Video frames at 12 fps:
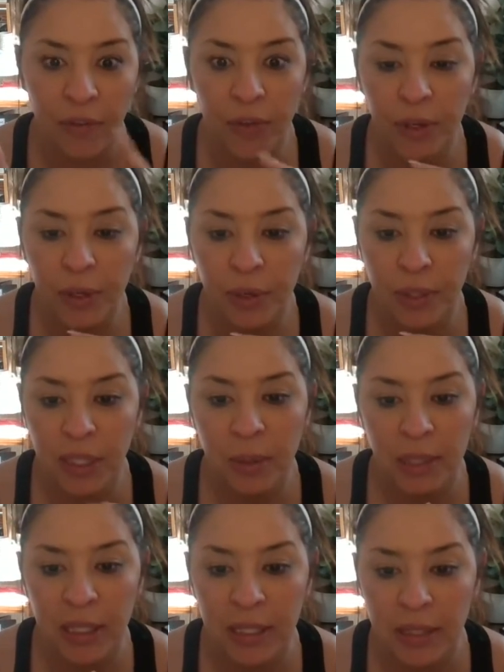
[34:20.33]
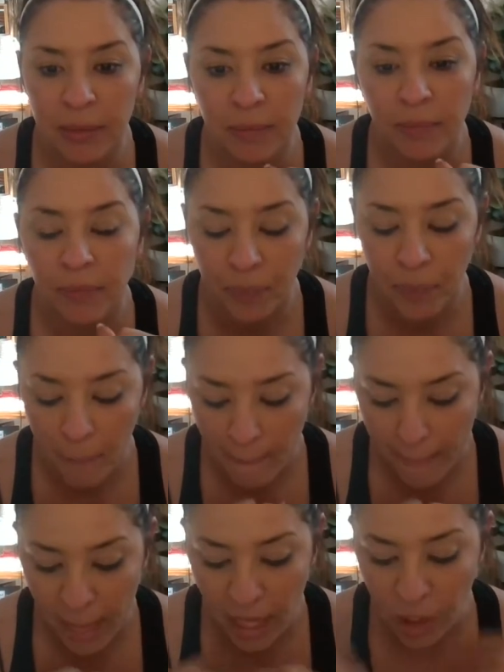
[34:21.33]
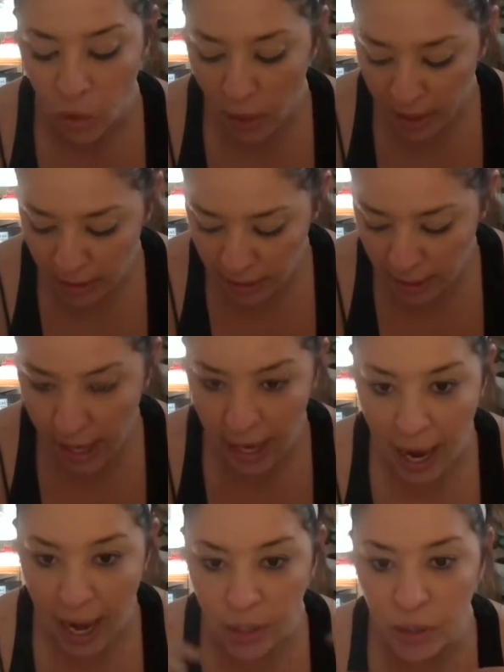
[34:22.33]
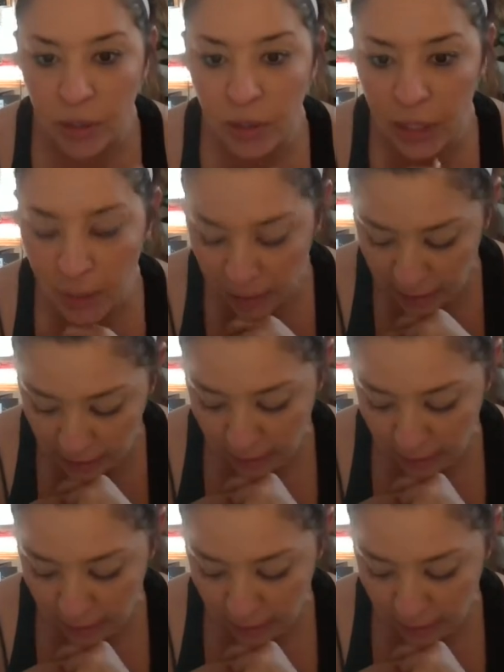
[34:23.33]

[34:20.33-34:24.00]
for your new teamies. Join it today. Add your new teamies.